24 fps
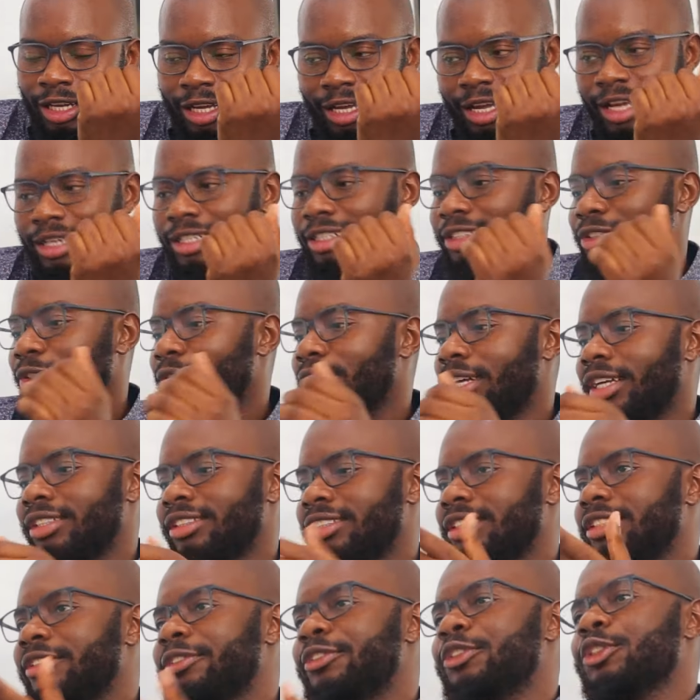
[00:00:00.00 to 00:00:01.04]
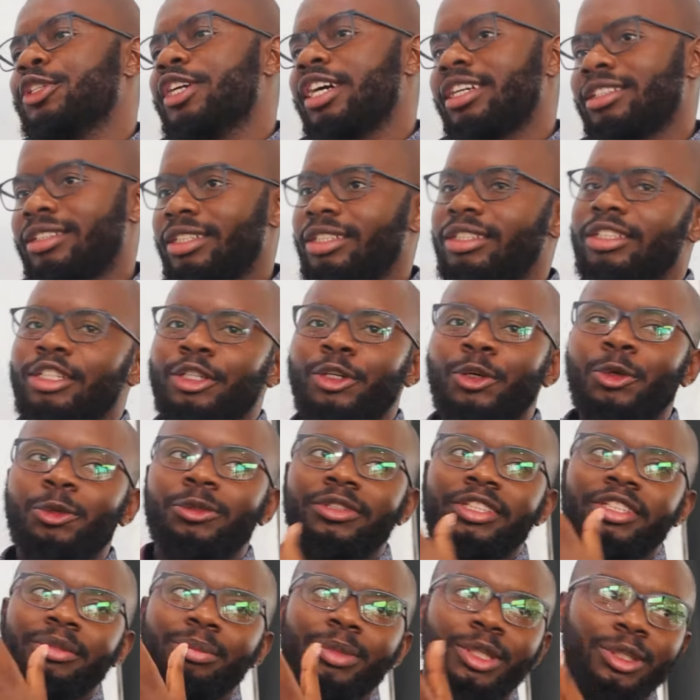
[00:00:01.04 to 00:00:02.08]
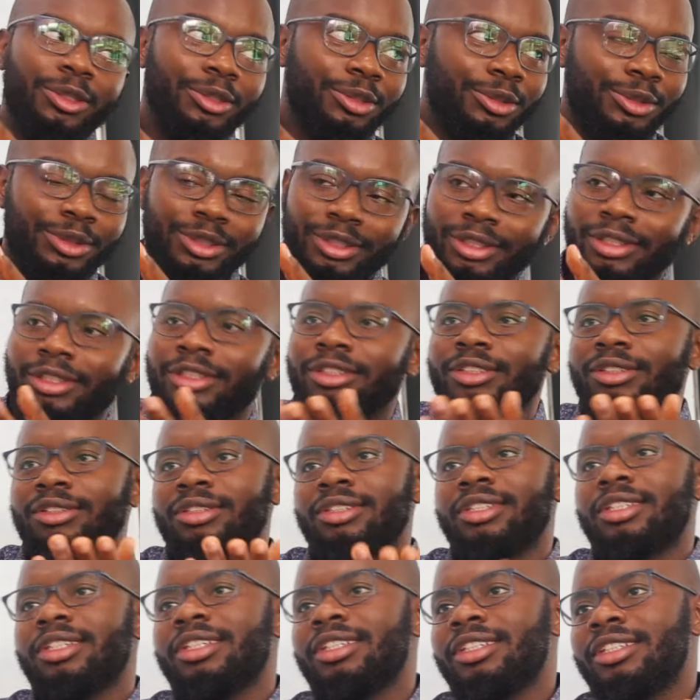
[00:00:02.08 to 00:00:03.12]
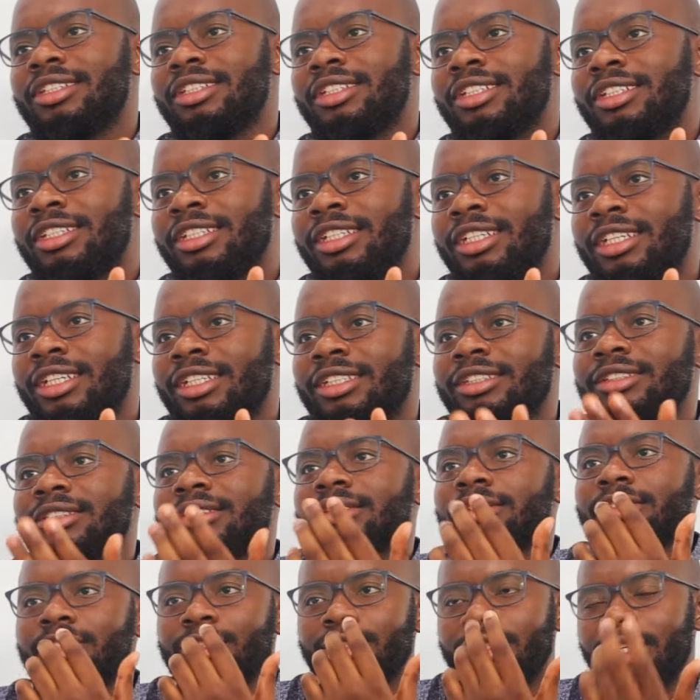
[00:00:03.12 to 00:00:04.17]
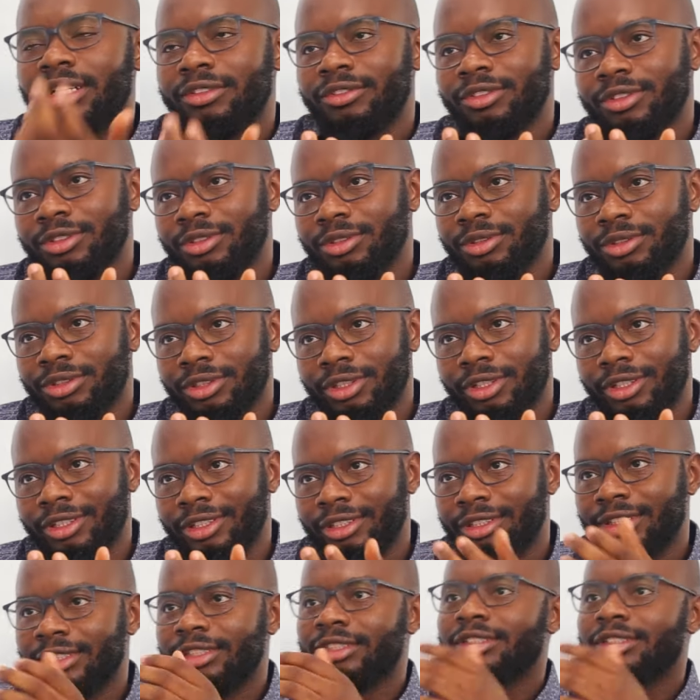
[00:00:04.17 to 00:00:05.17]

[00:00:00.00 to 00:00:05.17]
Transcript: And it's not as if you can send a cold email to say, good afternoon, sir.